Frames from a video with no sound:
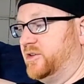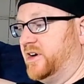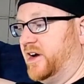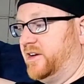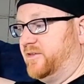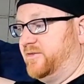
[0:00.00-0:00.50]
and you
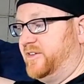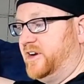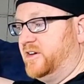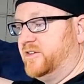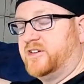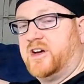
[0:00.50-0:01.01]
got your
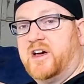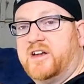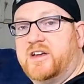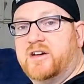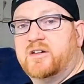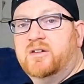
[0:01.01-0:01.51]
fingers
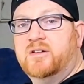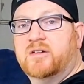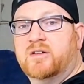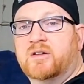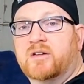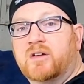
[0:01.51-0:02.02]
caught here,
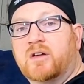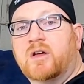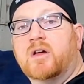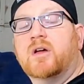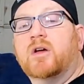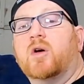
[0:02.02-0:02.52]

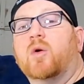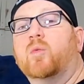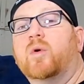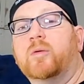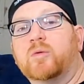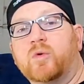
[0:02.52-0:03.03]

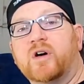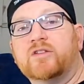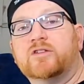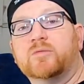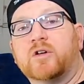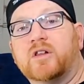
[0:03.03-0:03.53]
we would want
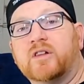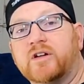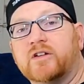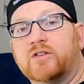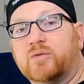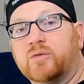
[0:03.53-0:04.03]
some
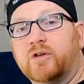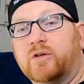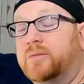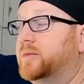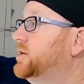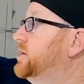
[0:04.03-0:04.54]
clearance
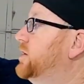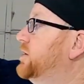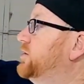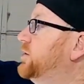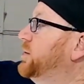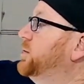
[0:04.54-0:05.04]
room.
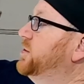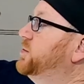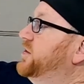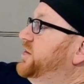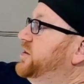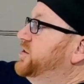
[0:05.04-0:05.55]
So we wouldn't
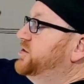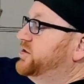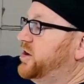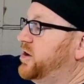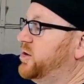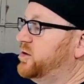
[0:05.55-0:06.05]
want this
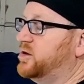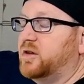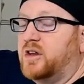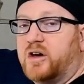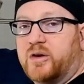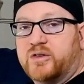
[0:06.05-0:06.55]
so
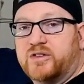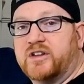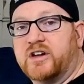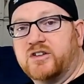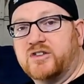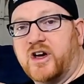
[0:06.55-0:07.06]
close
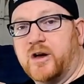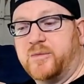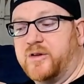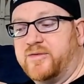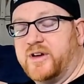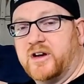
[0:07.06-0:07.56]
that it'd chop
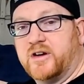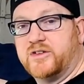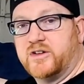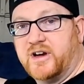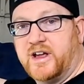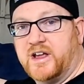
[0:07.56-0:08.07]
your fingers,
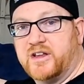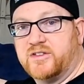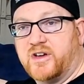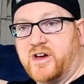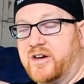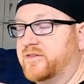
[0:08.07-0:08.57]
your
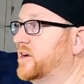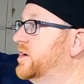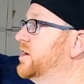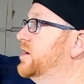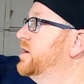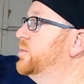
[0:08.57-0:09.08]
hands off.
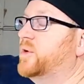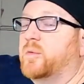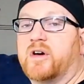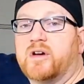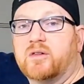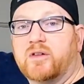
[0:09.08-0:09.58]
We
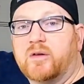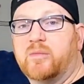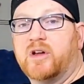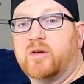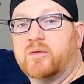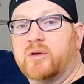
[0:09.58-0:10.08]
want a little
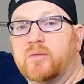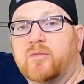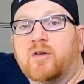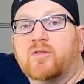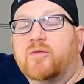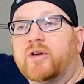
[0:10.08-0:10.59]
bit of
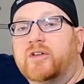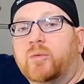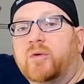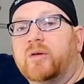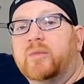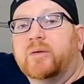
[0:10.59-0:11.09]
room for it to
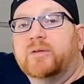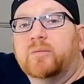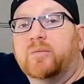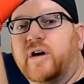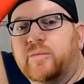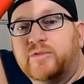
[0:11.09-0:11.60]
want to be able to
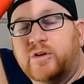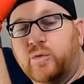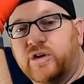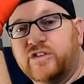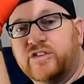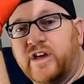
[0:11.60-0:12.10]
bump to
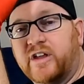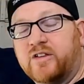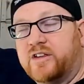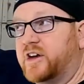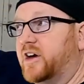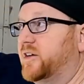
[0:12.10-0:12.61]
one side or
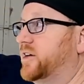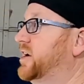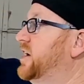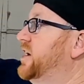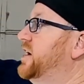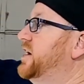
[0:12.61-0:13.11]
the
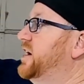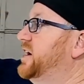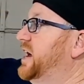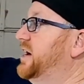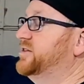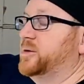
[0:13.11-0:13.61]
other
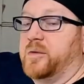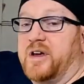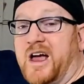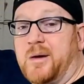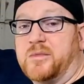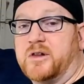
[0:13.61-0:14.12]
and have some
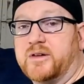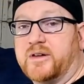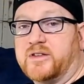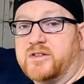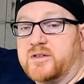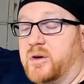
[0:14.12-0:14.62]
gap
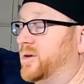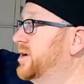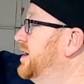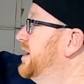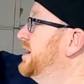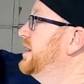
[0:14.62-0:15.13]
clearance. So